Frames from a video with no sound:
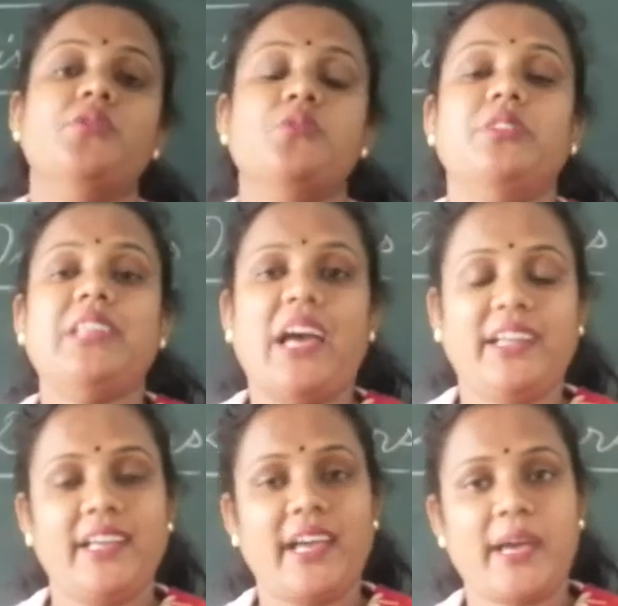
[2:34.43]
So
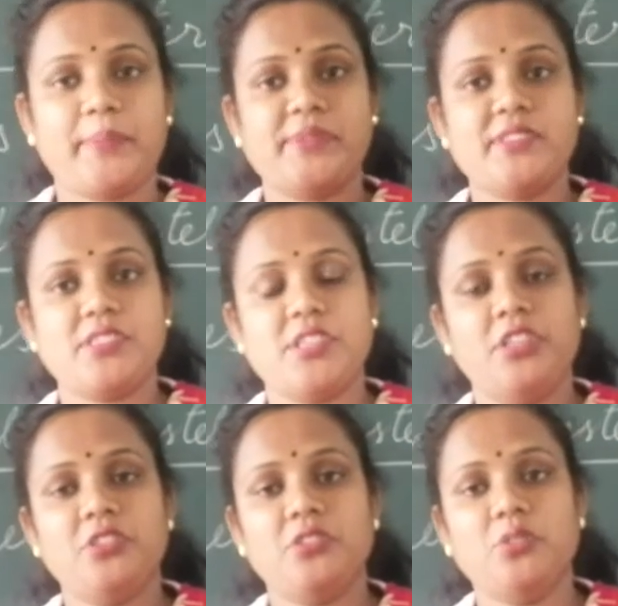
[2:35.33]
that happens
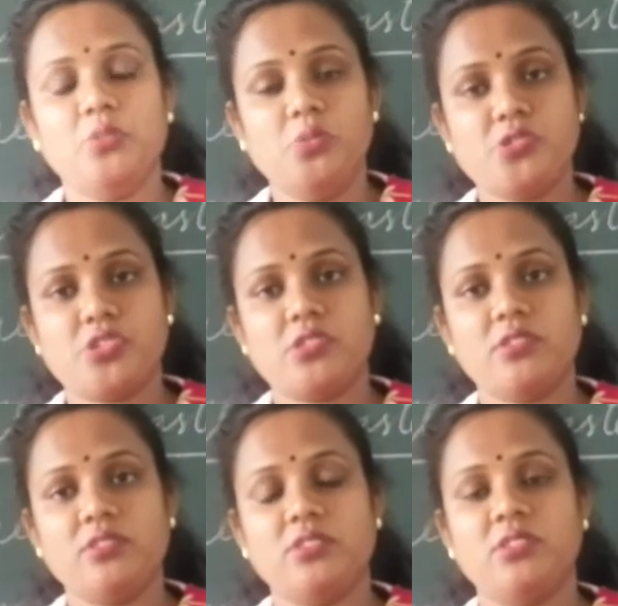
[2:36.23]
into the
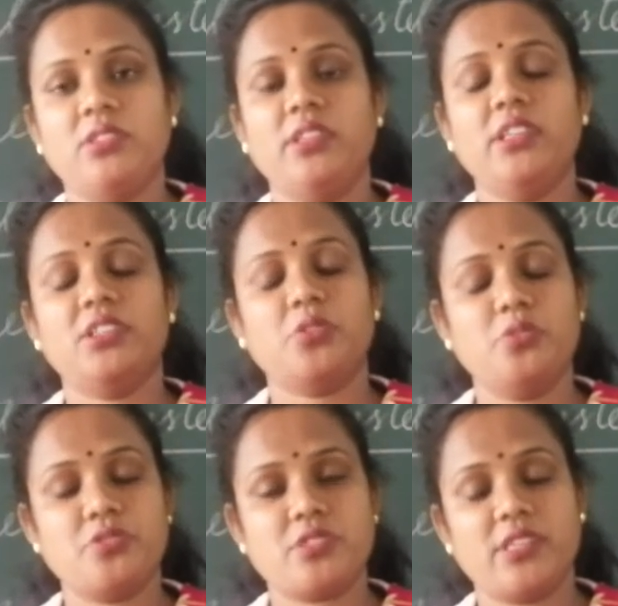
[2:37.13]
oceans near the
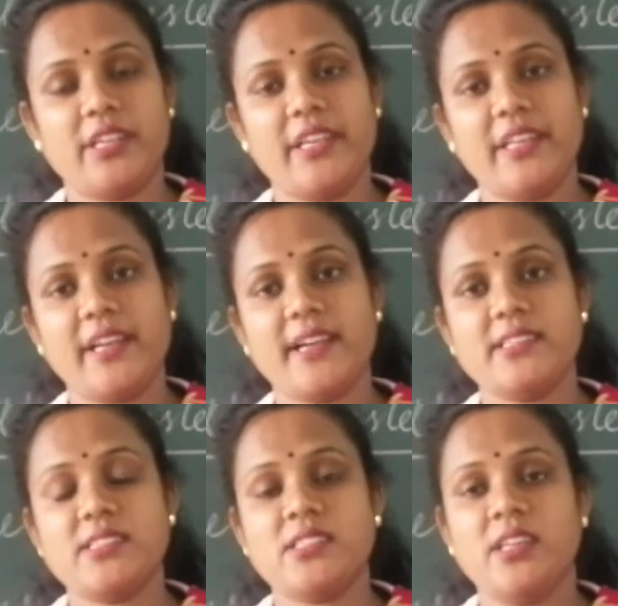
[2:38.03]
coastal
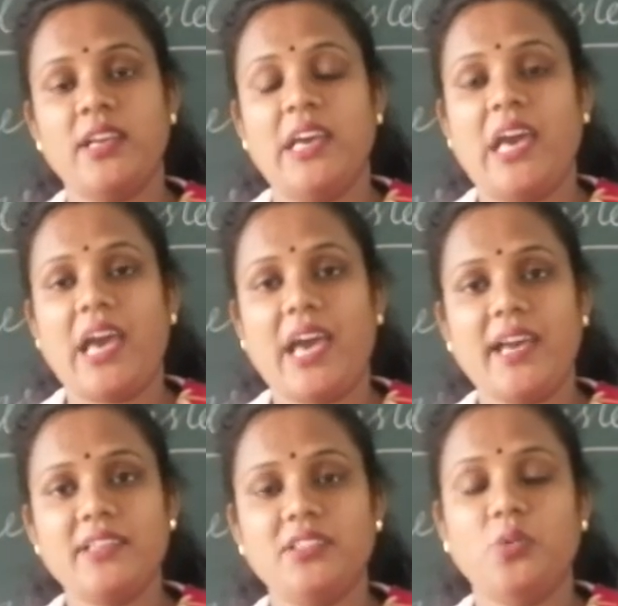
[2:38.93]
areas
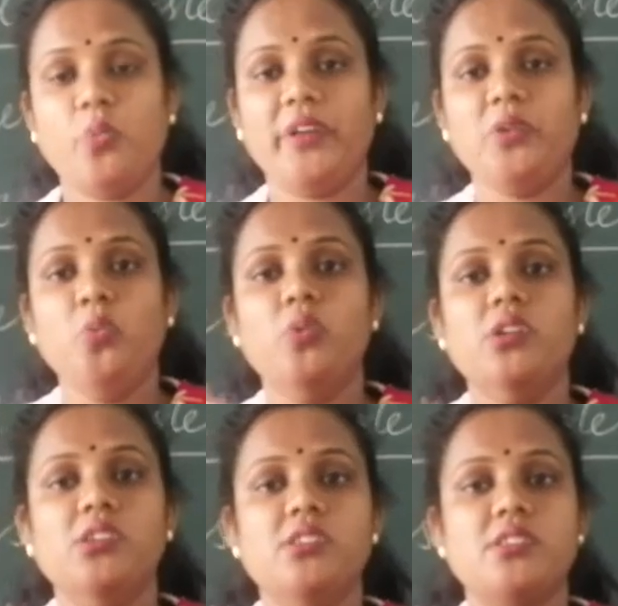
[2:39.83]
and the wind
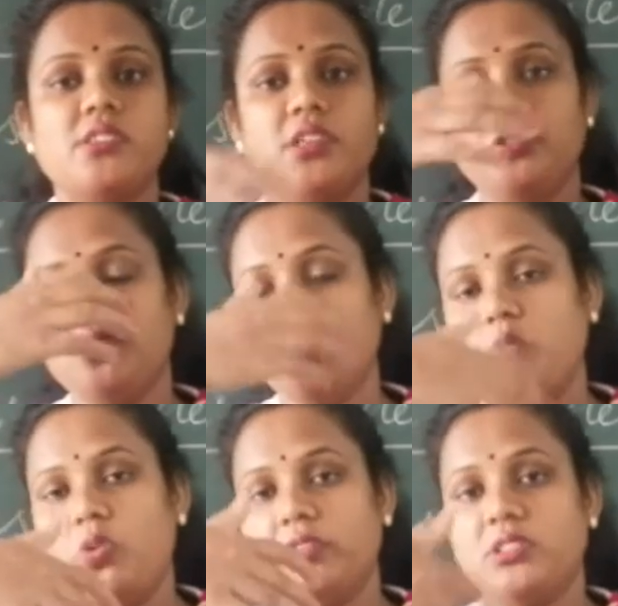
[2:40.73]
whirls into the
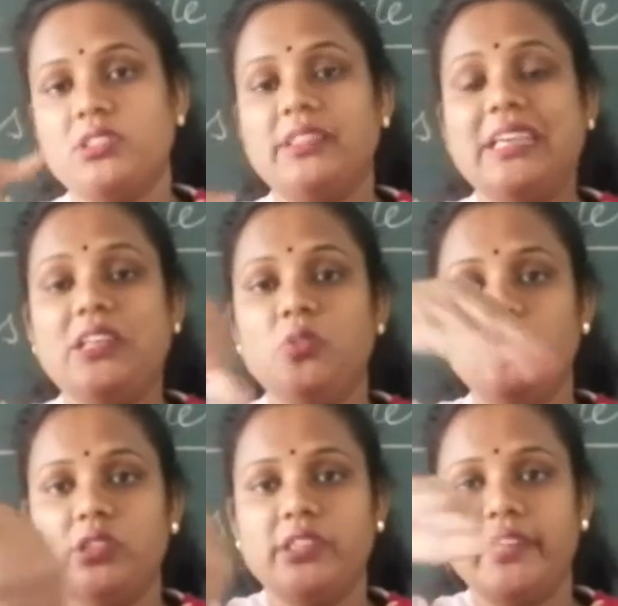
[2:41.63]
water
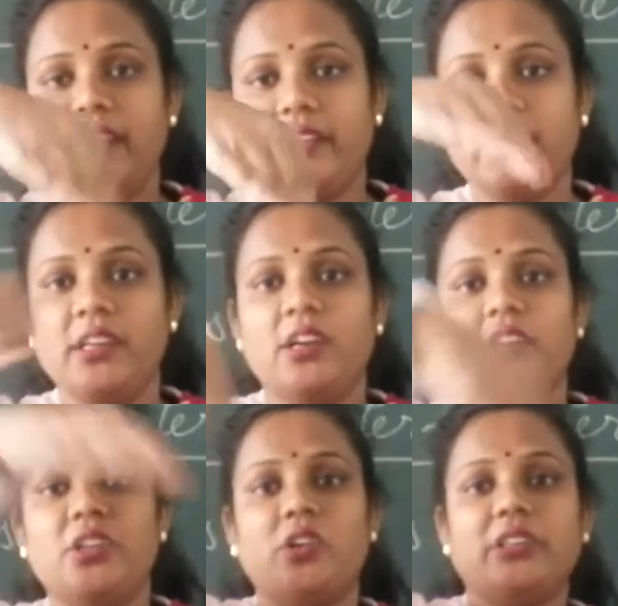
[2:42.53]
inwardly,
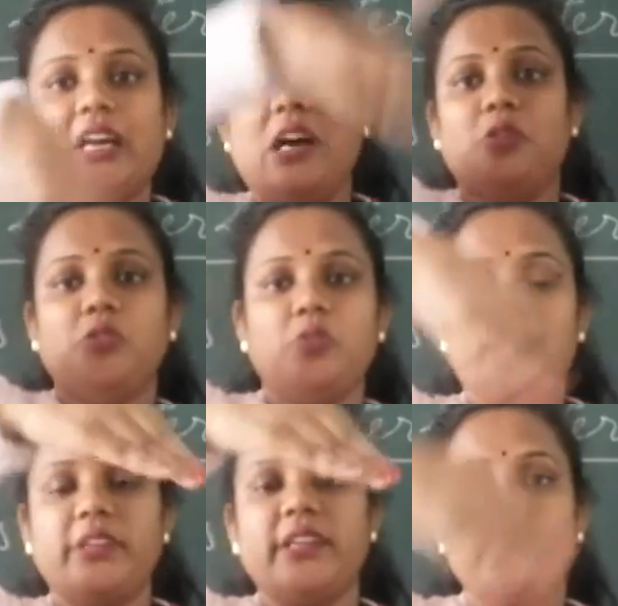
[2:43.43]
not
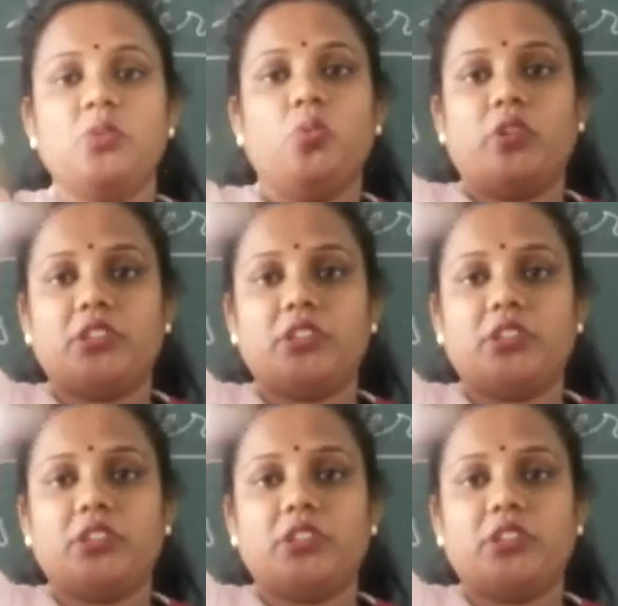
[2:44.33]
outwardly. The